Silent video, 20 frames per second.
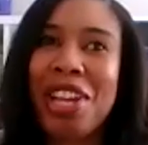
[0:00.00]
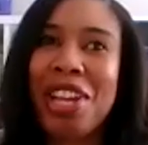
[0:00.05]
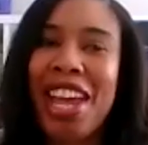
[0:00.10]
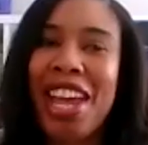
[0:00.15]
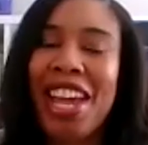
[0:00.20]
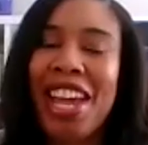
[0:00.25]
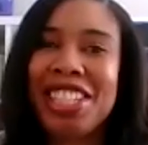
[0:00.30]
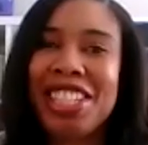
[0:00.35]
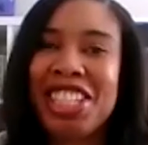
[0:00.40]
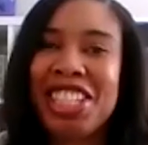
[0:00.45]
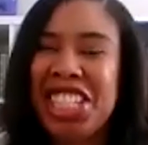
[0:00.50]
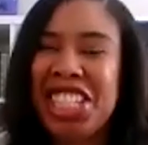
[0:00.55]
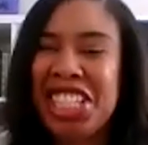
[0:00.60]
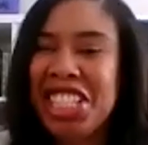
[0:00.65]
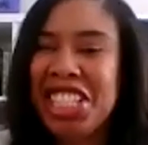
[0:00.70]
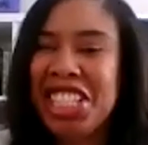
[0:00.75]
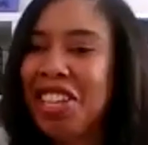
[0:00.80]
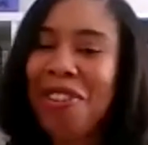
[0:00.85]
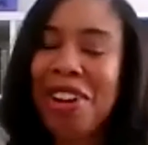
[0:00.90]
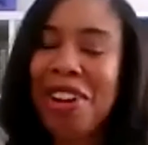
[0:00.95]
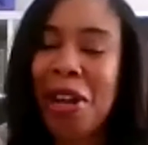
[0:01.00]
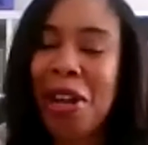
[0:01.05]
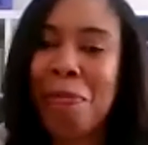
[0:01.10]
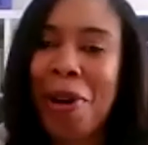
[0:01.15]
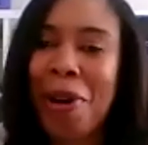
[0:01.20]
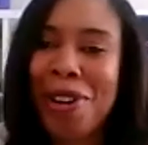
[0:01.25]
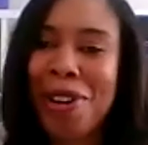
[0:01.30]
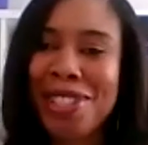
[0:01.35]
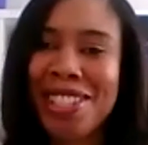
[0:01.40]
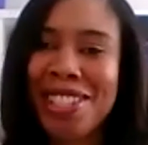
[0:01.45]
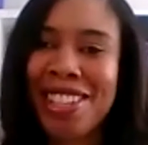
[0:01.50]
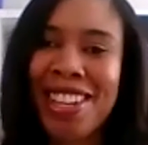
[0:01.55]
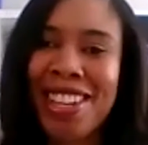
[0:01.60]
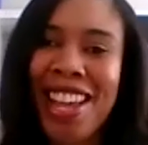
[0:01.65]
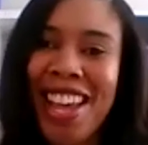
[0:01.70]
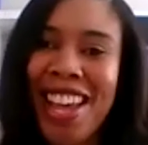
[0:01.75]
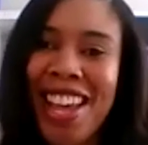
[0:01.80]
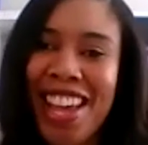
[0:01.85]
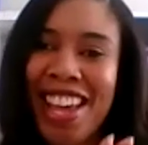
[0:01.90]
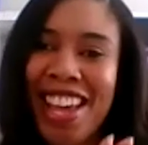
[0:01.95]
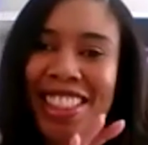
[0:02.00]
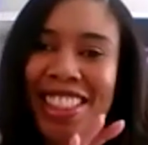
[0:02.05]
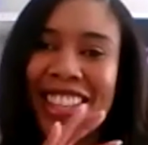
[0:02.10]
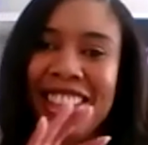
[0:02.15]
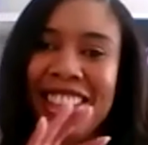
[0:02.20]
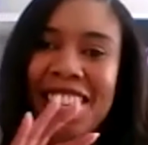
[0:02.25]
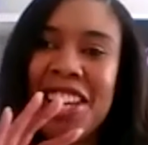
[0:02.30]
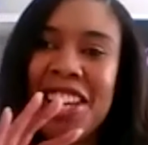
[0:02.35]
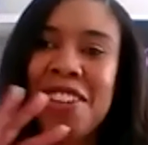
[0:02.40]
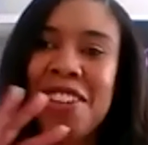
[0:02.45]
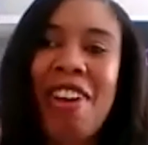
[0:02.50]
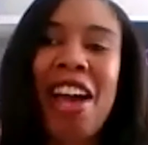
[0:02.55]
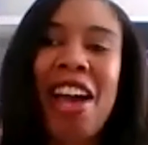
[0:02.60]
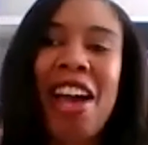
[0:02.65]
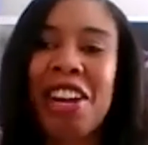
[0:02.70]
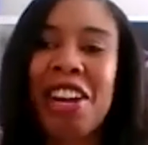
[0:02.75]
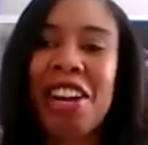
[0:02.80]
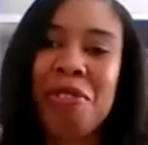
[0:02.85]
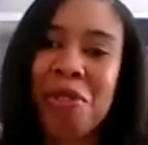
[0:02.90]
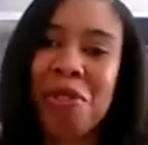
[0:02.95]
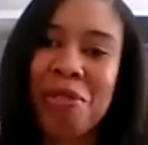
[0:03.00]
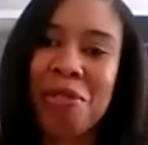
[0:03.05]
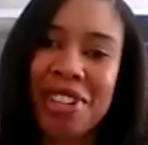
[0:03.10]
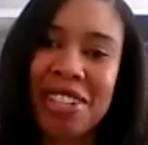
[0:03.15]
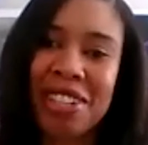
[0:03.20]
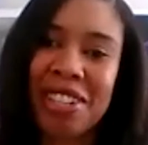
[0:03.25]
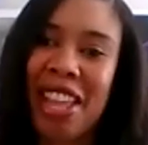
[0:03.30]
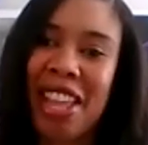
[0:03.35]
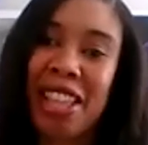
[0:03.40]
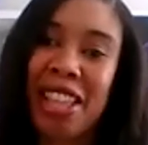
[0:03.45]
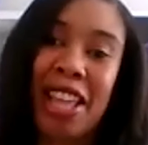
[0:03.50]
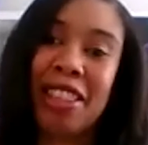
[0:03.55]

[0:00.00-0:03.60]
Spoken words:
can't just go to in person and then leave out everyone